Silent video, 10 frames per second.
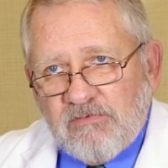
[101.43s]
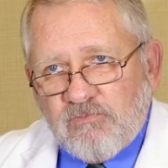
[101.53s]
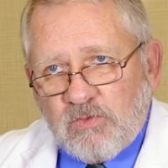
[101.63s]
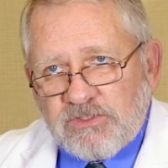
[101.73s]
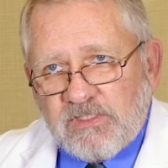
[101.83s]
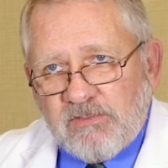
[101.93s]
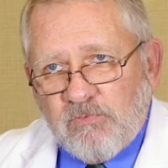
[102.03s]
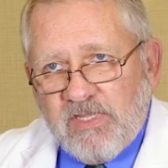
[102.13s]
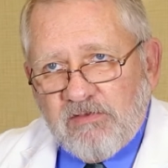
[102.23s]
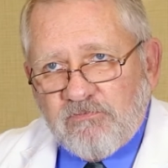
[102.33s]

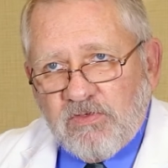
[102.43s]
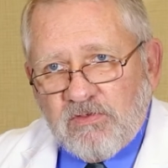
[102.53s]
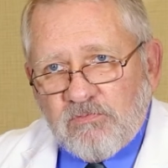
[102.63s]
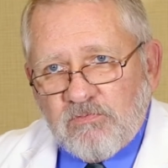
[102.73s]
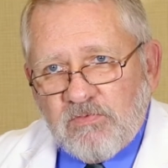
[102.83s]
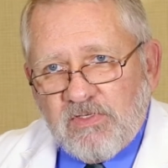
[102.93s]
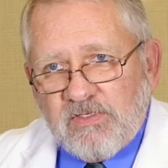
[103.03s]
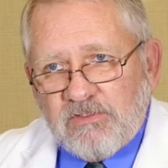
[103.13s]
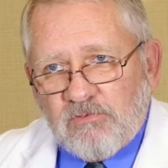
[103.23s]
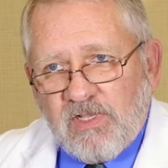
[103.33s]
Unfortunately, we have
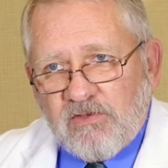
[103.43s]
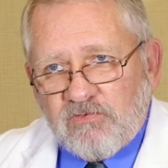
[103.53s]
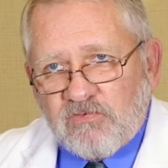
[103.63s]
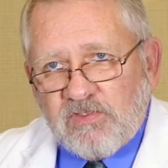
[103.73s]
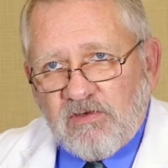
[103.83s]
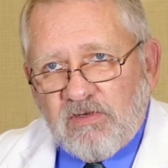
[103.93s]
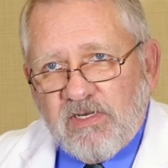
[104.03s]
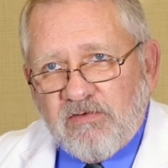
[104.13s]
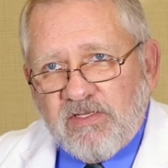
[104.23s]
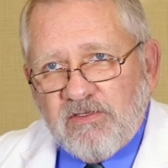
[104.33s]
urologists in our
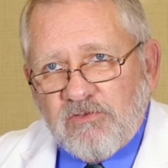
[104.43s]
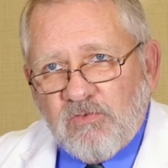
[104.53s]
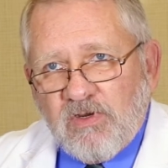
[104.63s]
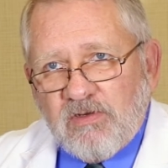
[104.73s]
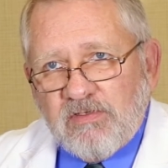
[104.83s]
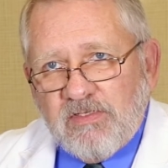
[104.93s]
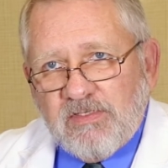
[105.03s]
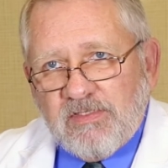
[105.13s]
area who are